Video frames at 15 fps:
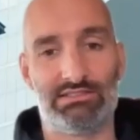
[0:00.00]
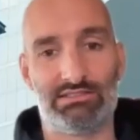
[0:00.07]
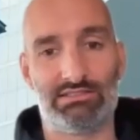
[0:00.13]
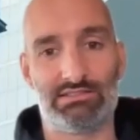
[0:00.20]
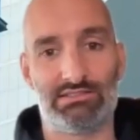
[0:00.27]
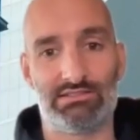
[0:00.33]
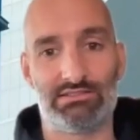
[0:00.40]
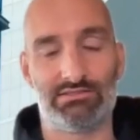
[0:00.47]

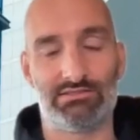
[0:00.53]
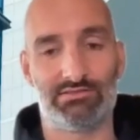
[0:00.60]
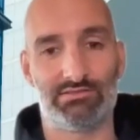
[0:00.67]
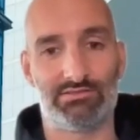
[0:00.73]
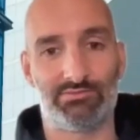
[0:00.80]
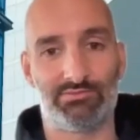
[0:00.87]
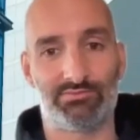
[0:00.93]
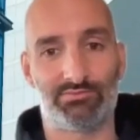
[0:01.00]

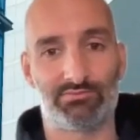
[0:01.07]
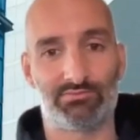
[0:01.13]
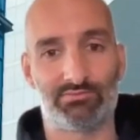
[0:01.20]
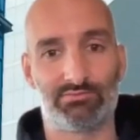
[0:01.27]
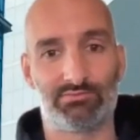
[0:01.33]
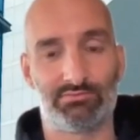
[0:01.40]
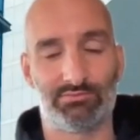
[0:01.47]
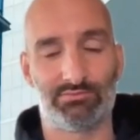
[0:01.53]

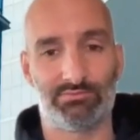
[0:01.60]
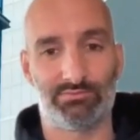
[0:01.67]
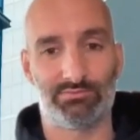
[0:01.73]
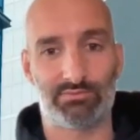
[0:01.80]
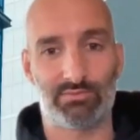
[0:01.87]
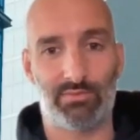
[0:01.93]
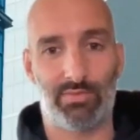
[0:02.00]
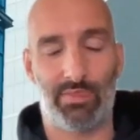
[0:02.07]

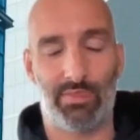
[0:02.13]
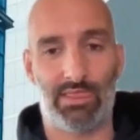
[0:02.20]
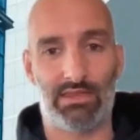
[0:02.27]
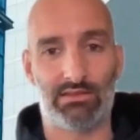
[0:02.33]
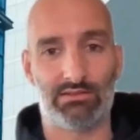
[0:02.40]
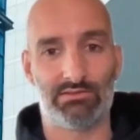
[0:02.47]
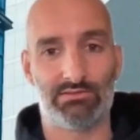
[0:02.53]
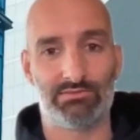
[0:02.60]

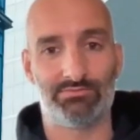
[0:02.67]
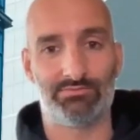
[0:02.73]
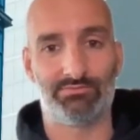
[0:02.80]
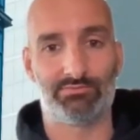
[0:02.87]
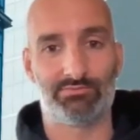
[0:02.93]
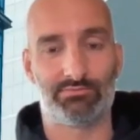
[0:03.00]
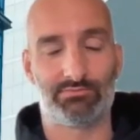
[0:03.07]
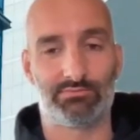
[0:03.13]

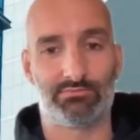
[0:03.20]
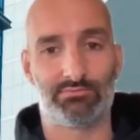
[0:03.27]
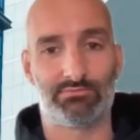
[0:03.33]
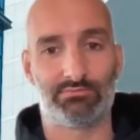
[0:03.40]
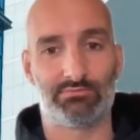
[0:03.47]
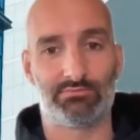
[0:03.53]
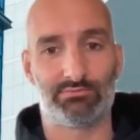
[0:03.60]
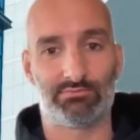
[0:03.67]

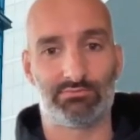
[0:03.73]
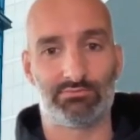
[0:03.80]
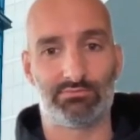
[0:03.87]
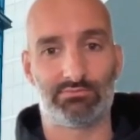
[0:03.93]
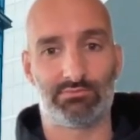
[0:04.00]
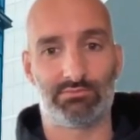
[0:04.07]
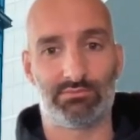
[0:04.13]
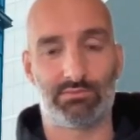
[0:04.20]

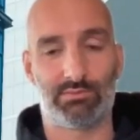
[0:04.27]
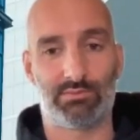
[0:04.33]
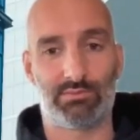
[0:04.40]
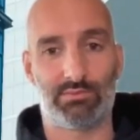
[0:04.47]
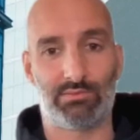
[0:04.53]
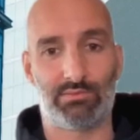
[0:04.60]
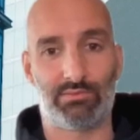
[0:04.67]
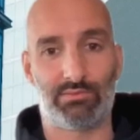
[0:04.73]

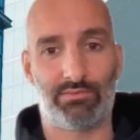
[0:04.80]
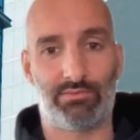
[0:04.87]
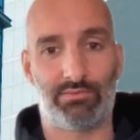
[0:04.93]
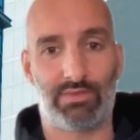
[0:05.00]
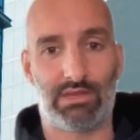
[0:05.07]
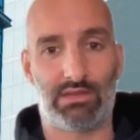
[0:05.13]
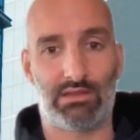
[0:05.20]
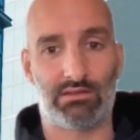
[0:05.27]

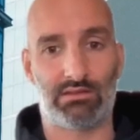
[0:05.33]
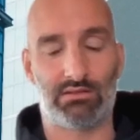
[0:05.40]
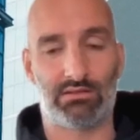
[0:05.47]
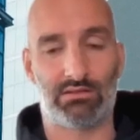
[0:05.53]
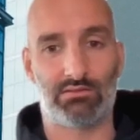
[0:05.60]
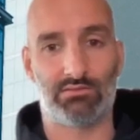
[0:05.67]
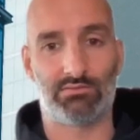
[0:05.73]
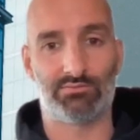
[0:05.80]

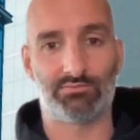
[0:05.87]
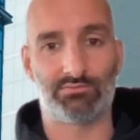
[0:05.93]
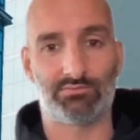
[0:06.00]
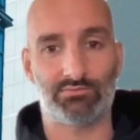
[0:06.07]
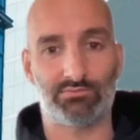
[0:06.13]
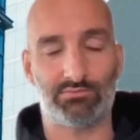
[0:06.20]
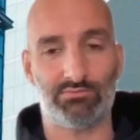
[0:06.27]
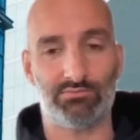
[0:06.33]

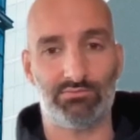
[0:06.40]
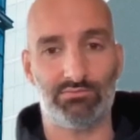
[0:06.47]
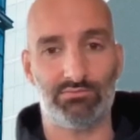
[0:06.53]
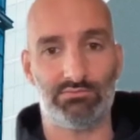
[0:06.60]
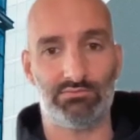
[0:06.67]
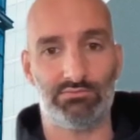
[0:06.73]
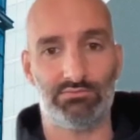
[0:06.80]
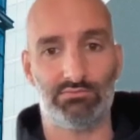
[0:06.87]

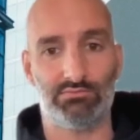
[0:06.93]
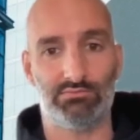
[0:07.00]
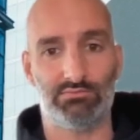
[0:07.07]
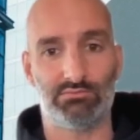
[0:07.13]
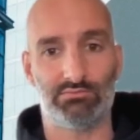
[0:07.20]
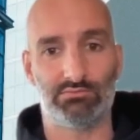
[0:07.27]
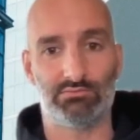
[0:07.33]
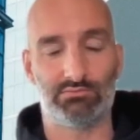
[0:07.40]

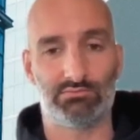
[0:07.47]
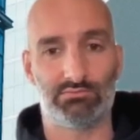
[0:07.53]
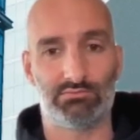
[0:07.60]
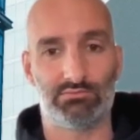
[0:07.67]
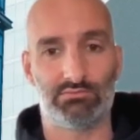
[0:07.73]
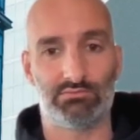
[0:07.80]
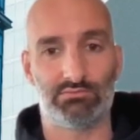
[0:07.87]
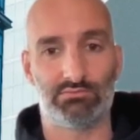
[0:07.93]
[no speech]